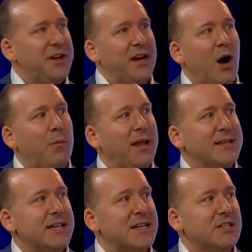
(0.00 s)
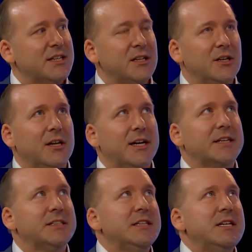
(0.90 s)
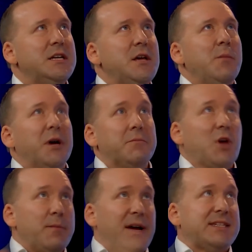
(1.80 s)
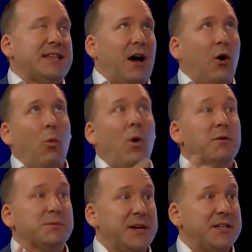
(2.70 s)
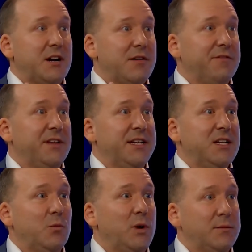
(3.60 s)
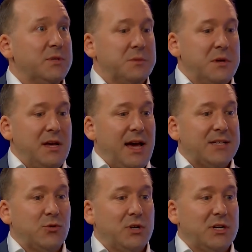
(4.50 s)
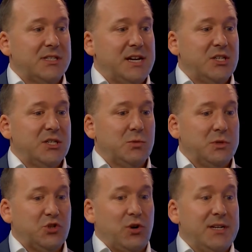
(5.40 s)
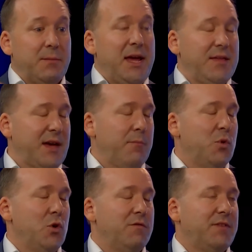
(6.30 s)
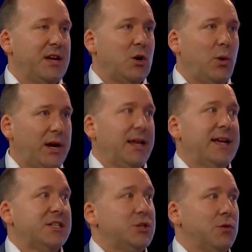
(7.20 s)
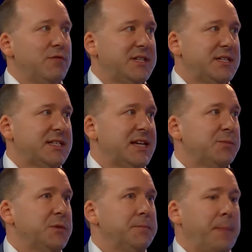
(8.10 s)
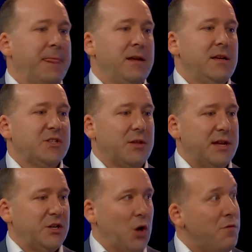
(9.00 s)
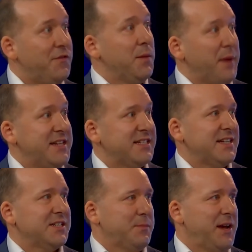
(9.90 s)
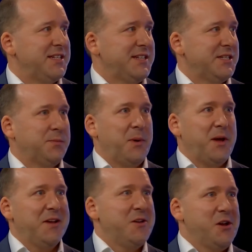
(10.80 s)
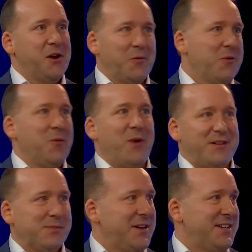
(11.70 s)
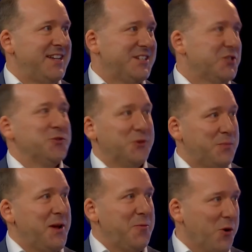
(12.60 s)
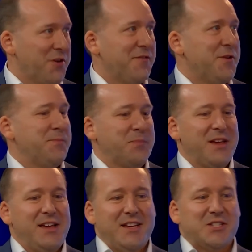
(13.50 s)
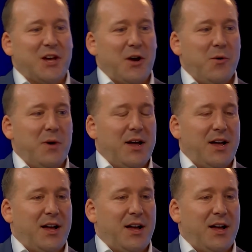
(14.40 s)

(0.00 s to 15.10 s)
DR plans actually look like. But going back to that whole, why was my diary filling up? Well, it was as organizations were trying to make that move, they quickly had to do a risk assessment. So they'd go for the basics being, where is my data stored being one of them. So